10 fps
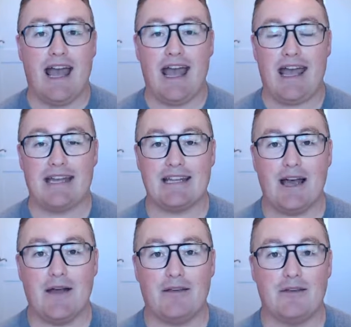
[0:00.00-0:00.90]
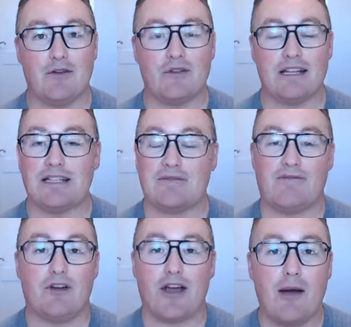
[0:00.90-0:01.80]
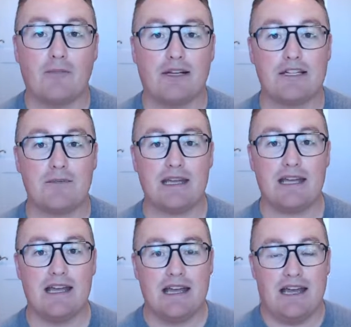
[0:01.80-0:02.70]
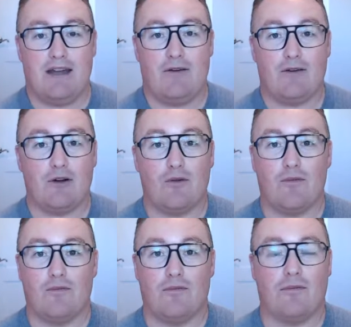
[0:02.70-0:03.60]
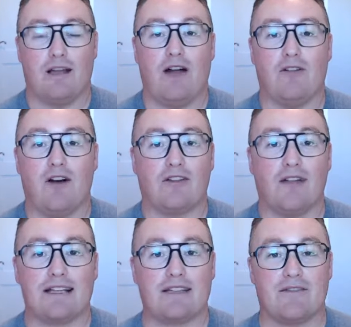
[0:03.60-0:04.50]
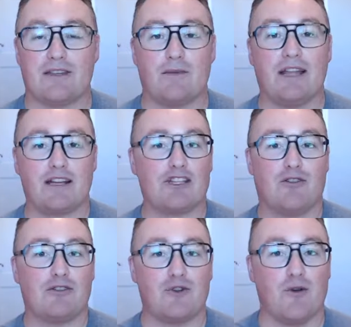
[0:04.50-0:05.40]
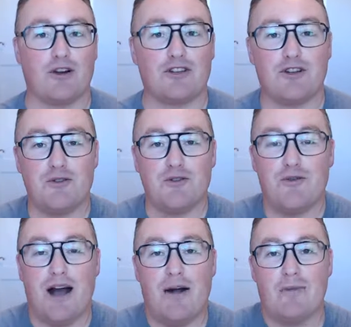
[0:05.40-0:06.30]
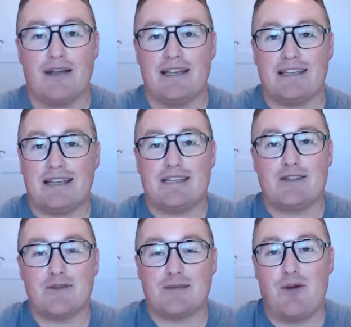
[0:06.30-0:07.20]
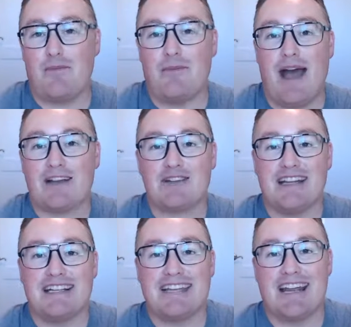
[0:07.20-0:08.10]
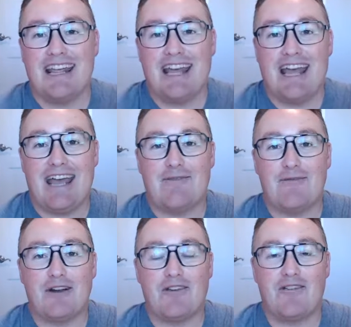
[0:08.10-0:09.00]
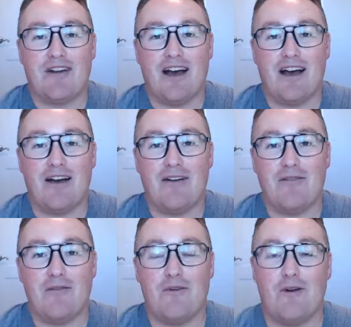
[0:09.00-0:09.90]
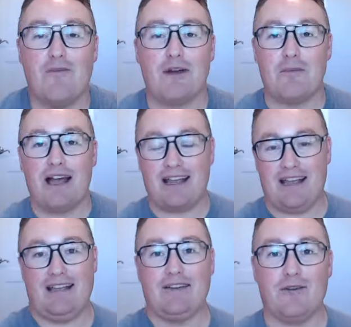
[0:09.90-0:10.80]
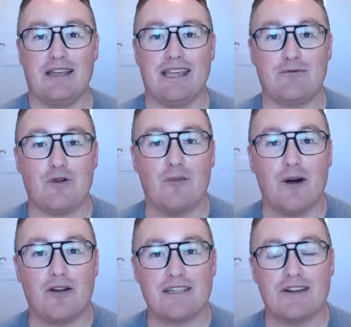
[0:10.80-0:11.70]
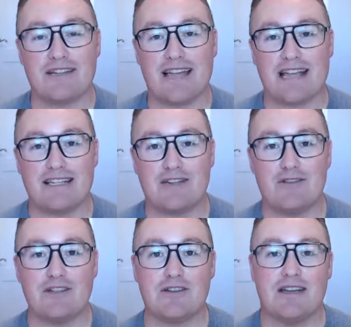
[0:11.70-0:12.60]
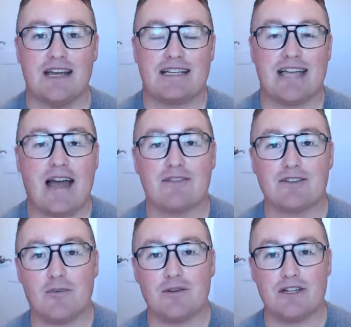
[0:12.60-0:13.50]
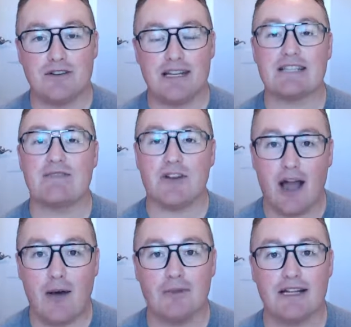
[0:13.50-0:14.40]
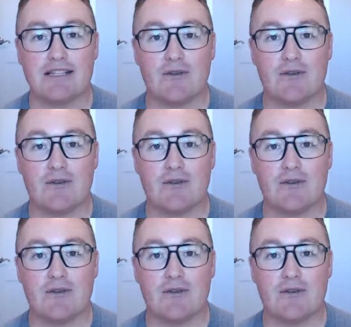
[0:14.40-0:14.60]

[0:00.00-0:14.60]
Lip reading: And it's very humbling to be, along the likes of someone like Cheryl George, who is so smart and passionate, and one of my Eden role models here in Saskatoon. To have this opportunity is very humbling.